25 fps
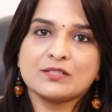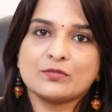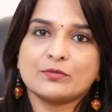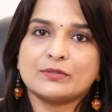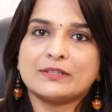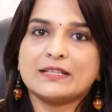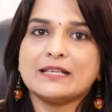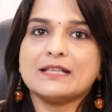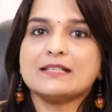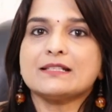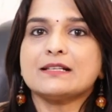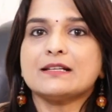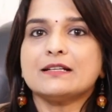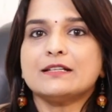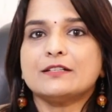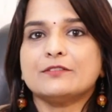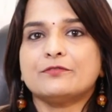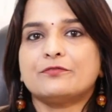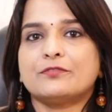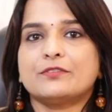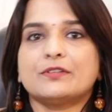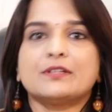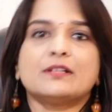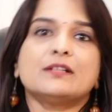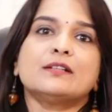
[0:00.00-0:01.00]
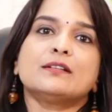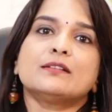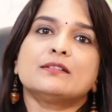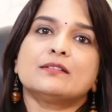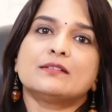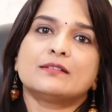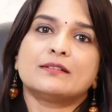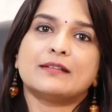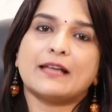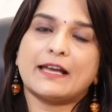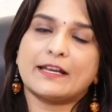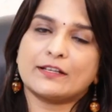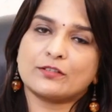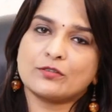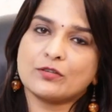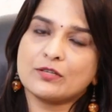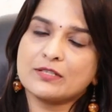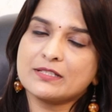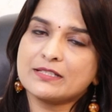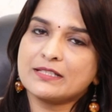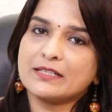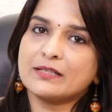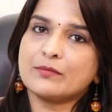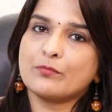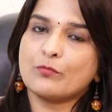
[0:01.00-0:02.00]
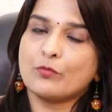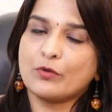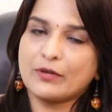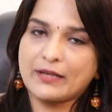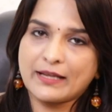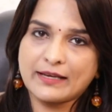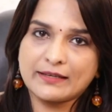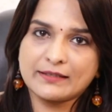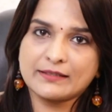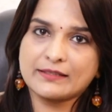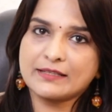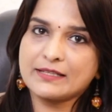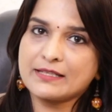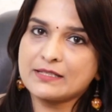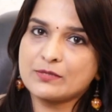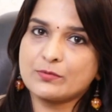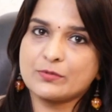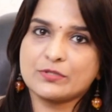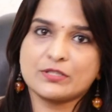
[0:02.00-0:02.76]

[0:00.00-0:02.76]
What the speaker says: So these are different diagnostic modalities